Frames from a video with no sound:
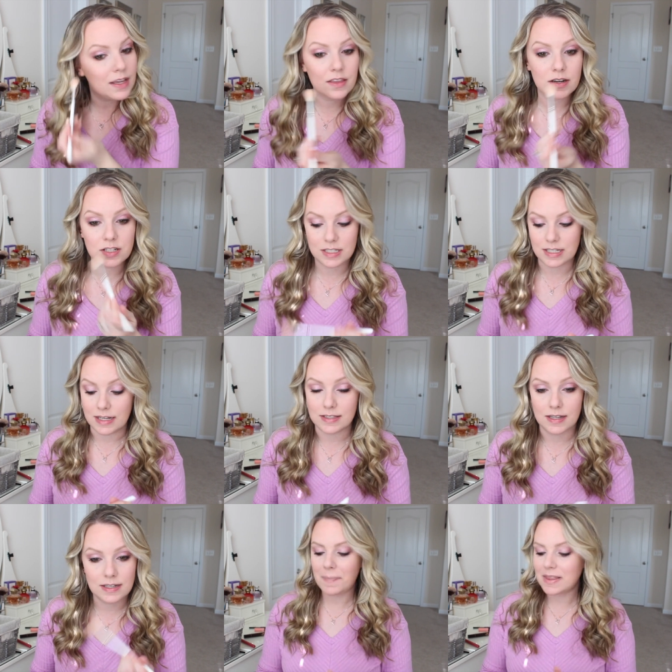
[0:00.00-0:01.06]
Like there just
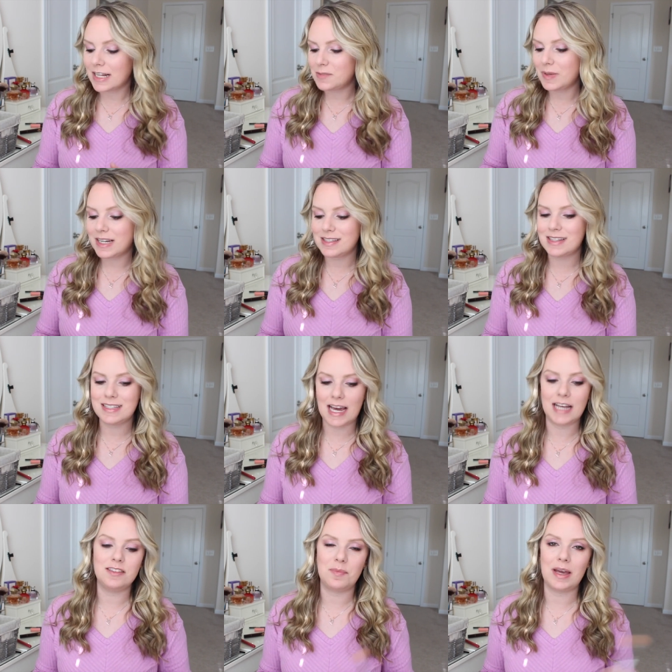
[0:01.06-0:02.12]
isn't. But that's because of the
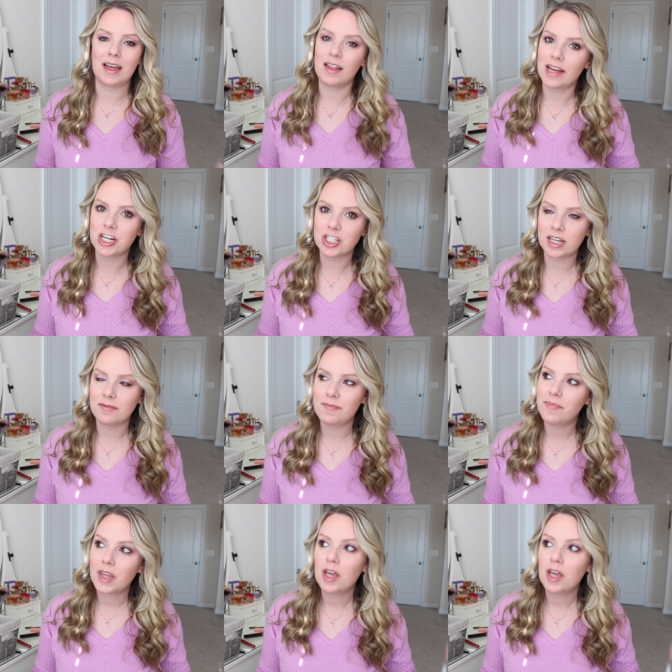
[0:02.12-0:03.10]
size of my collection